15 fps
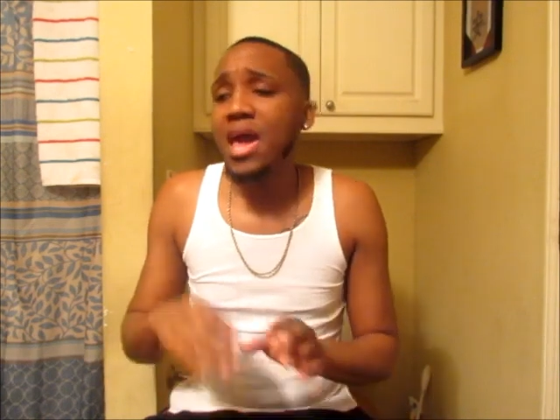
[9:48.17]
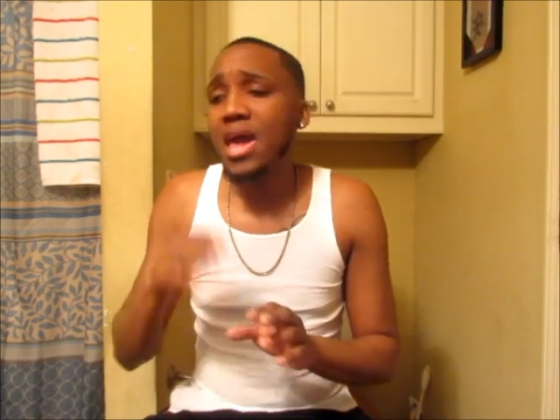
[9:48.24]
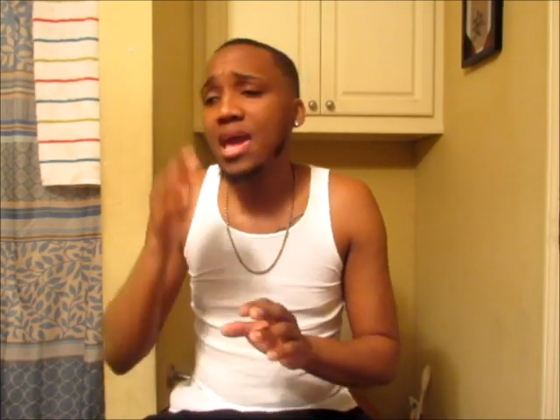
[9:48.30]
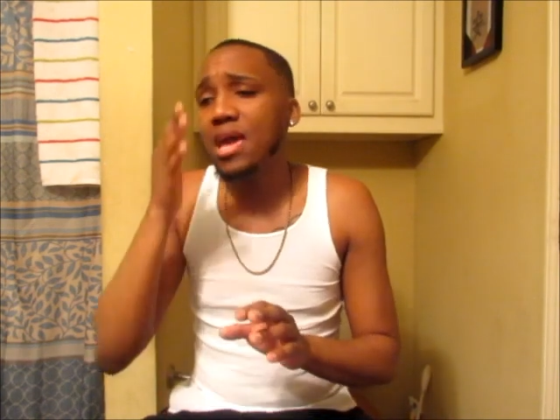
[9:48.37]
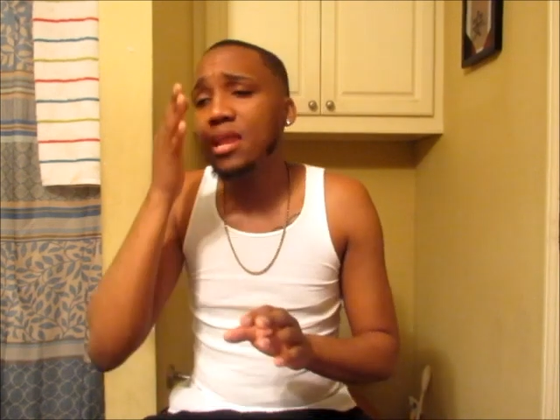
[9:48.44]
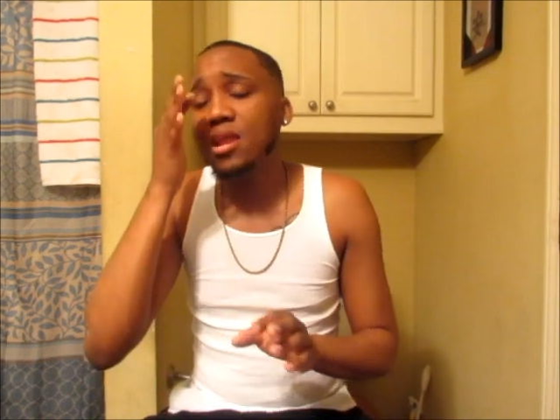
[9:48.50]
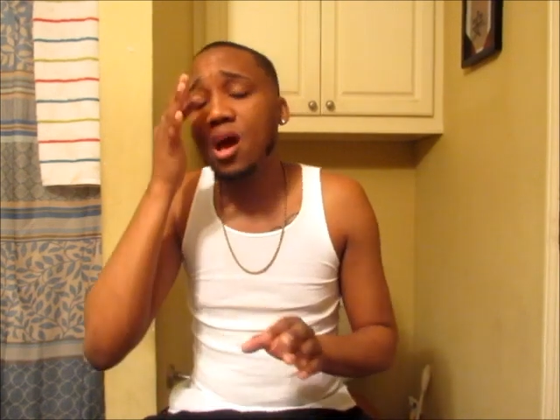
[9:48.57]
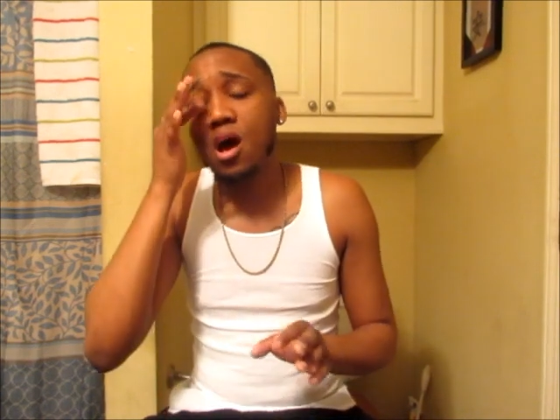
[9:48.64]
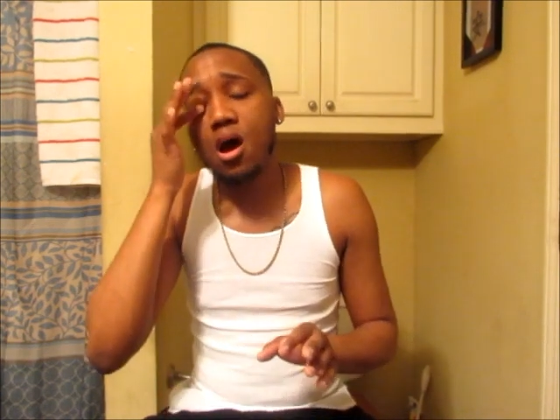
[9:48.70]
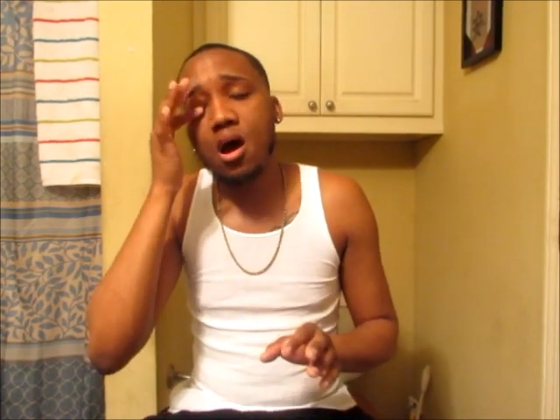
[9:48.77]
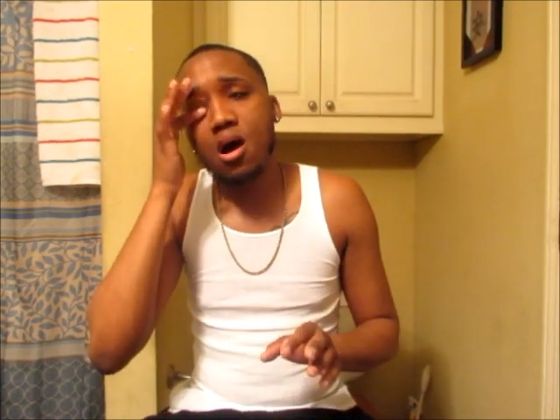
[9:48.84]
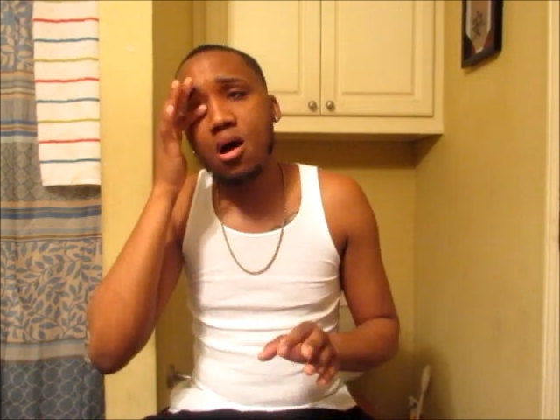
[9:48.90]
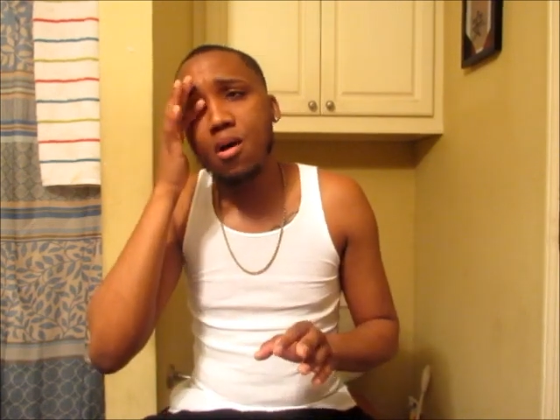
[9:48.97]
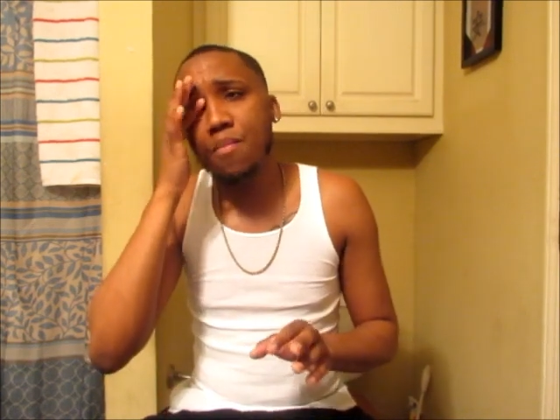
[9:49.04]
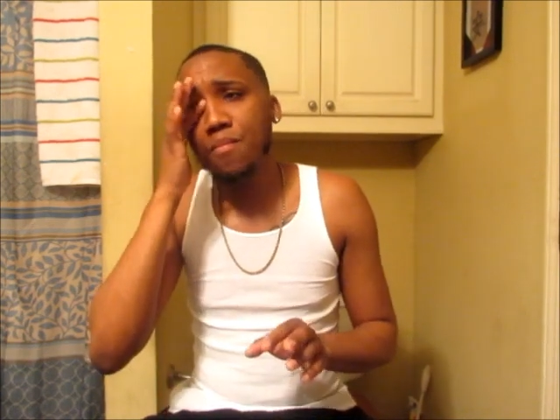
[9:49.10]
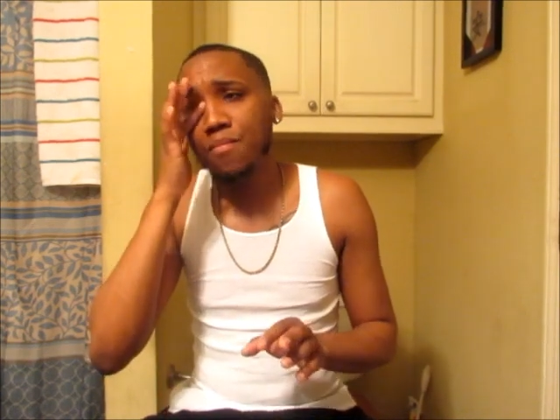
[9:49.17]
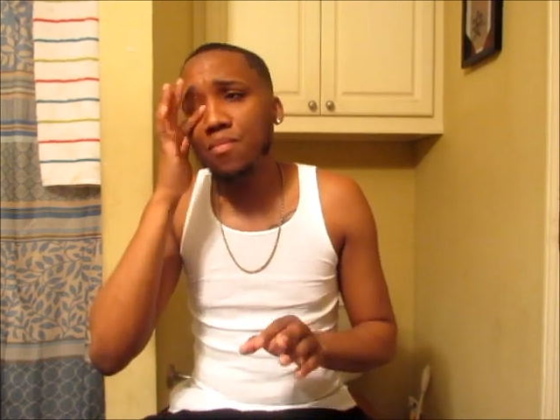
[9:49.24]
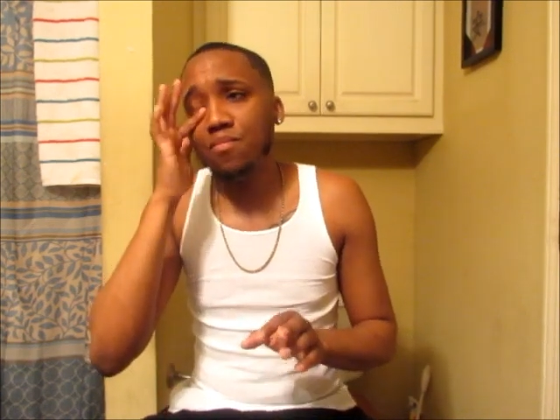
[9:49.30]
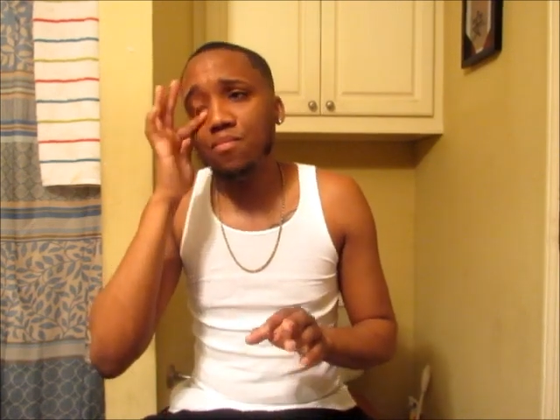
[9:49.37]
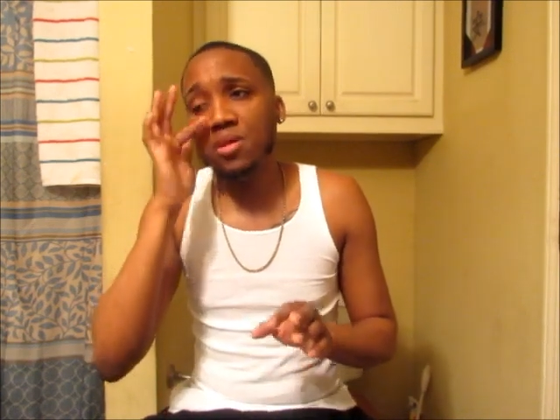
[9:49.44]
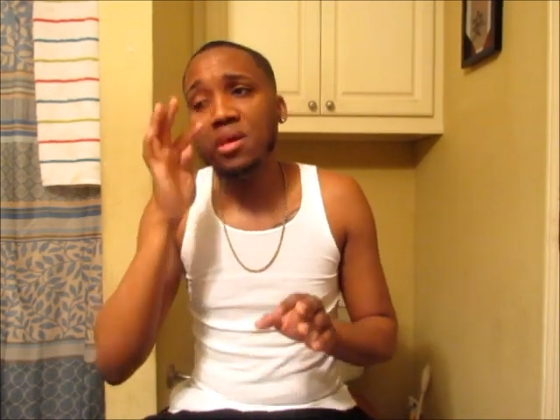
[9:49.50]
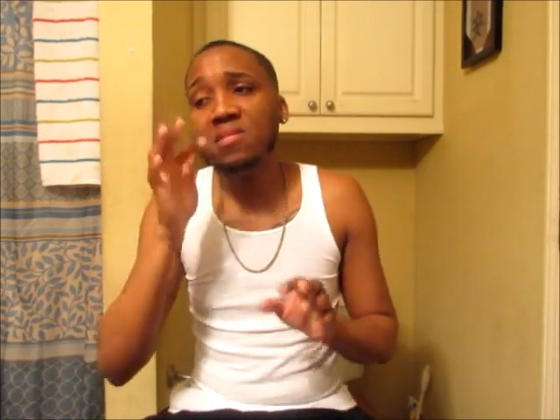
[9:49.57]
And um
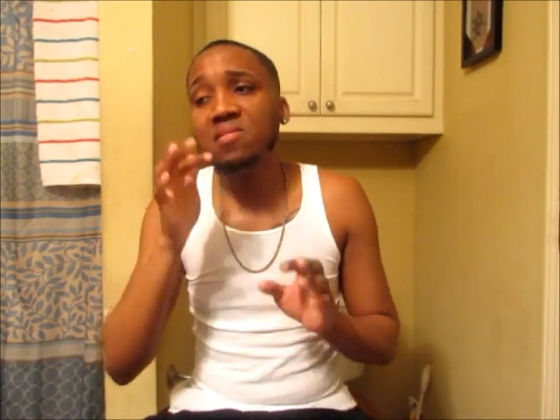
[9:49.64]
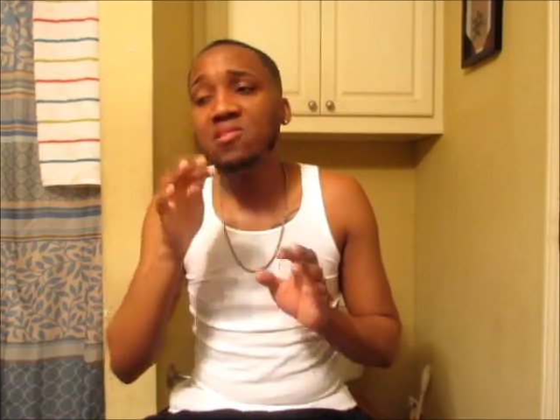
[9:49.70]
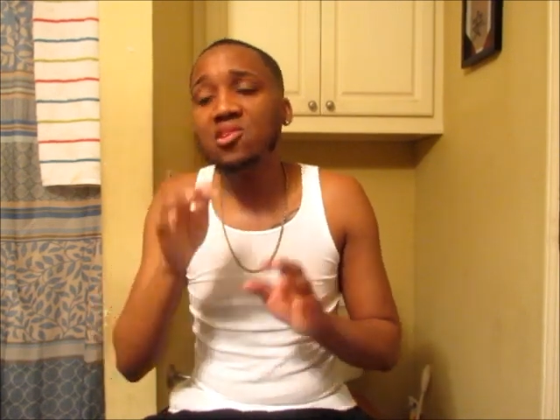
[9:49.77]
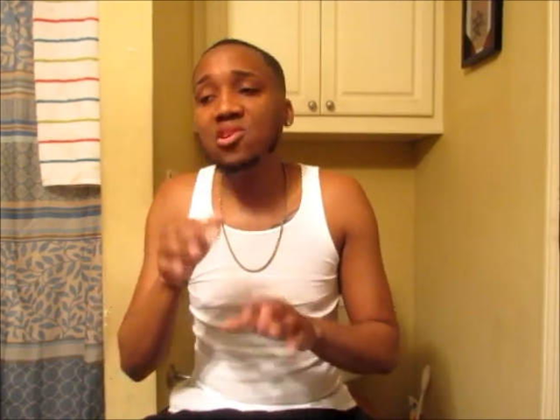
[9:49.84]
it's